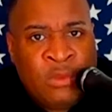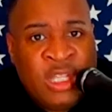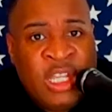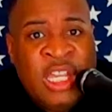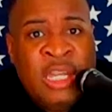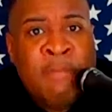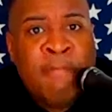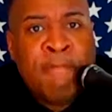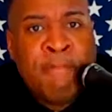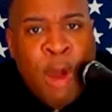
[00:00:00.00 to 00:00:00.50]

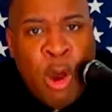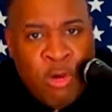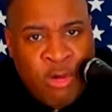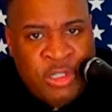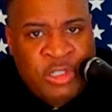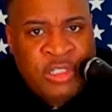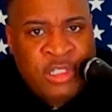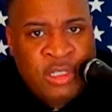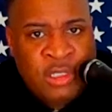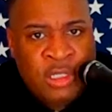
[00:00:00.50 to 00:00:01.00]
in
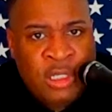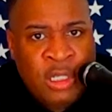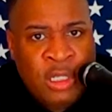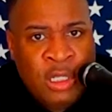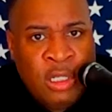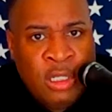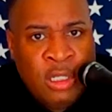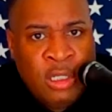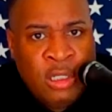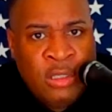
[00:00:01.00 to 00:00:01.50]
bonuses.
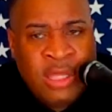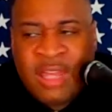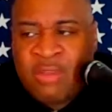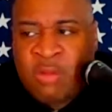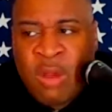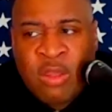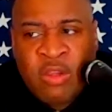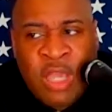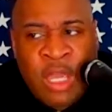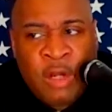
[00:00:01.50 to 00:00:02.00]
That's
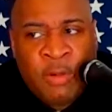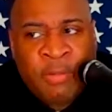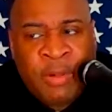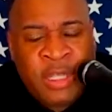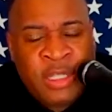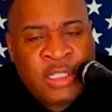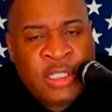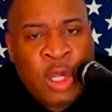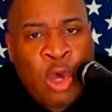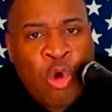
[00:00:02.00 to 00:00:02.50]
why you have them
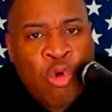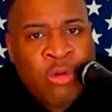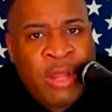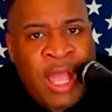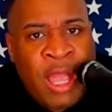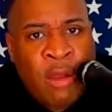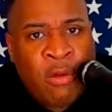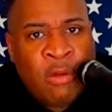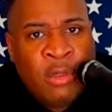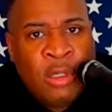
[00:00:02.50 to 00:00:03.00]
players that hold
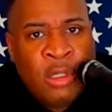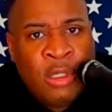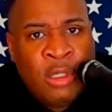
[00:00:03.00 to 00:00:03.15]
out.